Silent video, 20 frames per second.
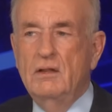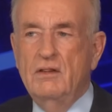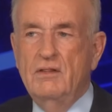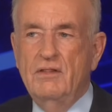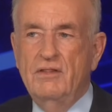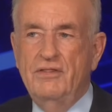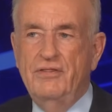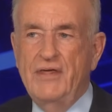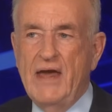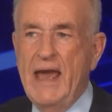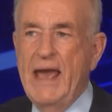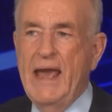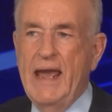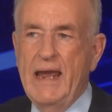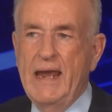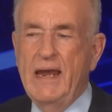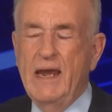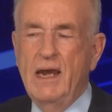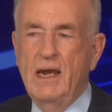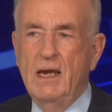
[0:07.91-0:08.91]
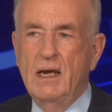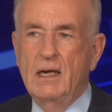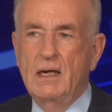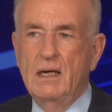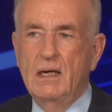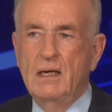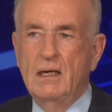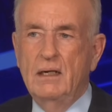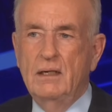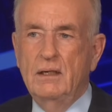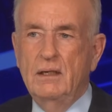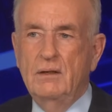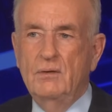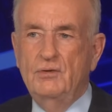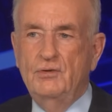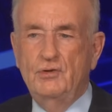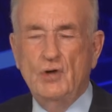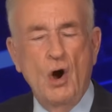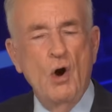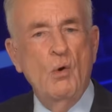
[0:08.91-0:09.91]
they
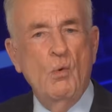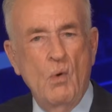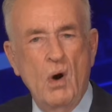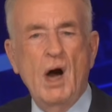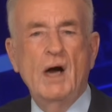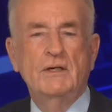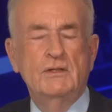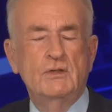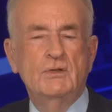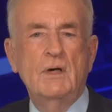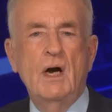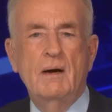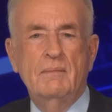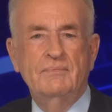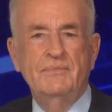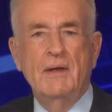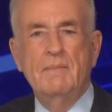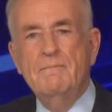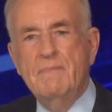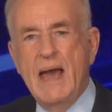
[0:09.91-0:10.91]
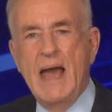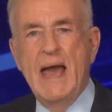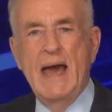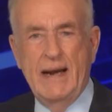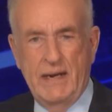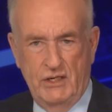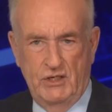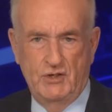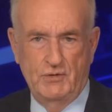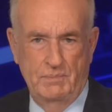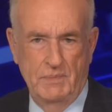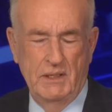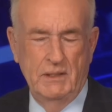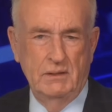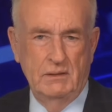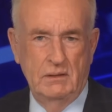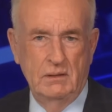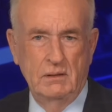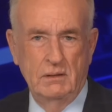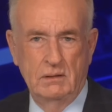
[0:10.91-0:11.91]
don't want Trump. The management
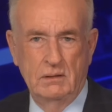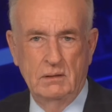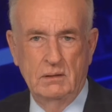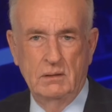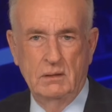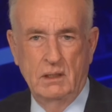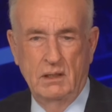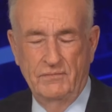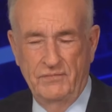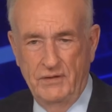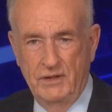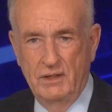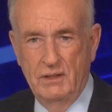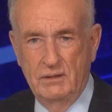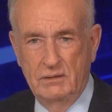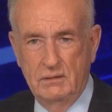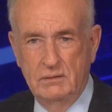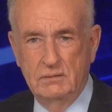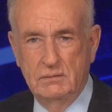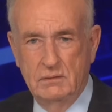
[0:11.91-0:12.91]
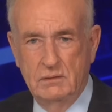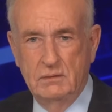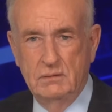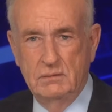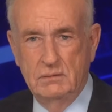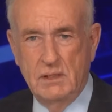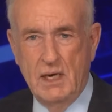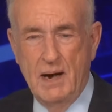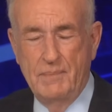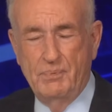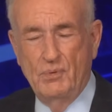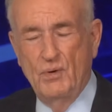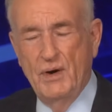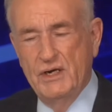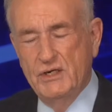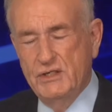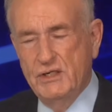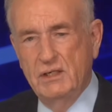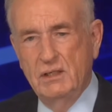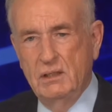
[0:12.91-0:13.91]
of the
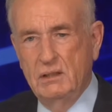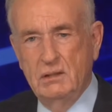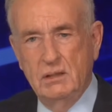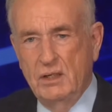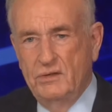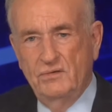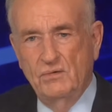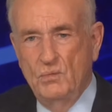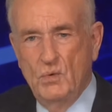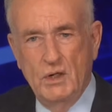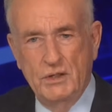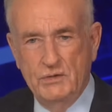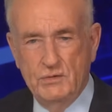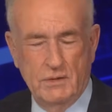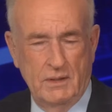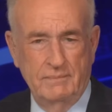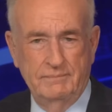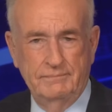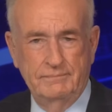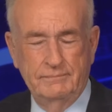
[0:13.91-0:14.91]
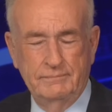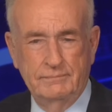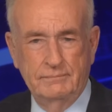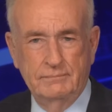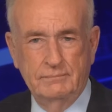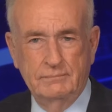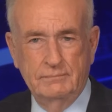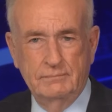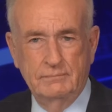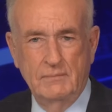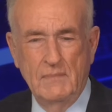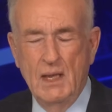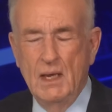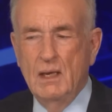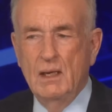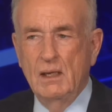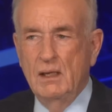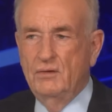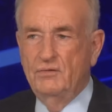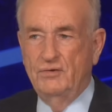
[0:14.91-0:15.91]
operation doesn't want Trump.
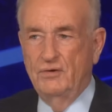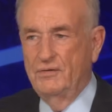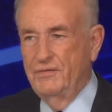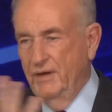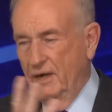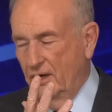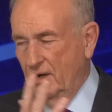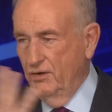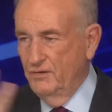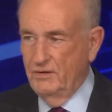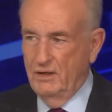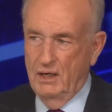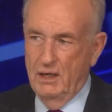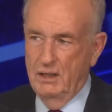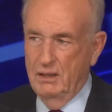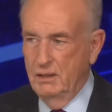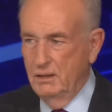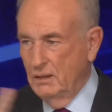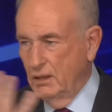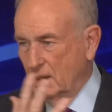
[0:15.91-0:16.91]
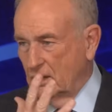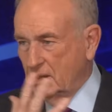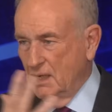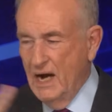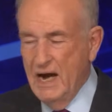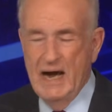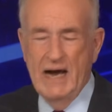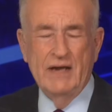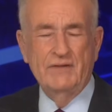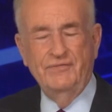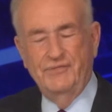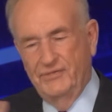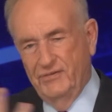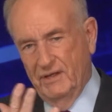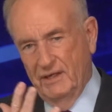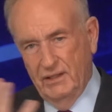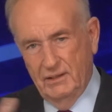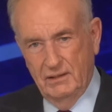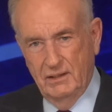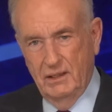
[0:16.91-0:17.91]
So there's a, uh, a
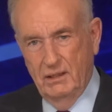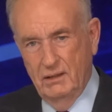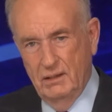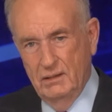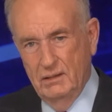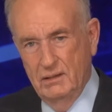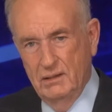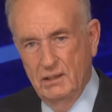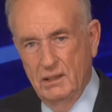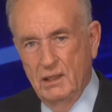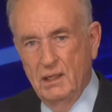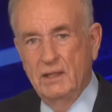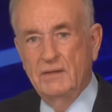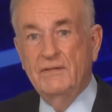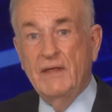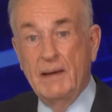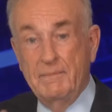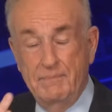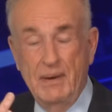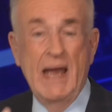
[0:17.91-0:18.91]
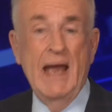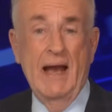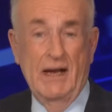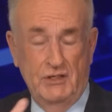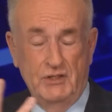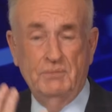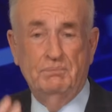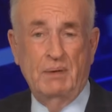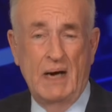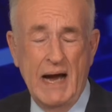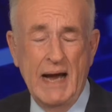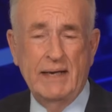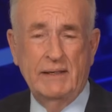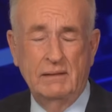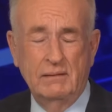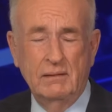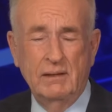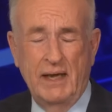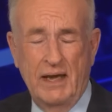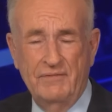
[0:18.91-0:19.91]
conflict there. They bash
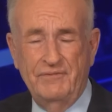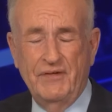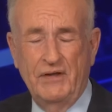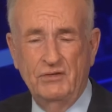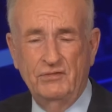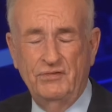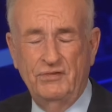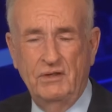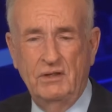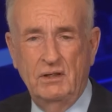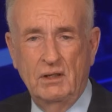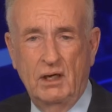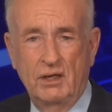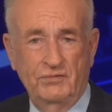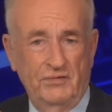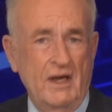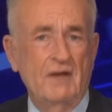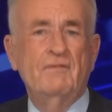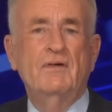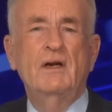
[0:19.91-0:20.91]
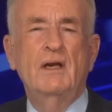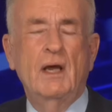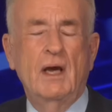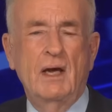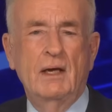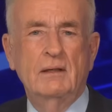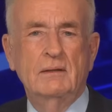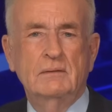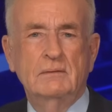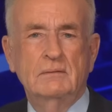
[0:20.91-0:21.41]
Biden, FNC does every day.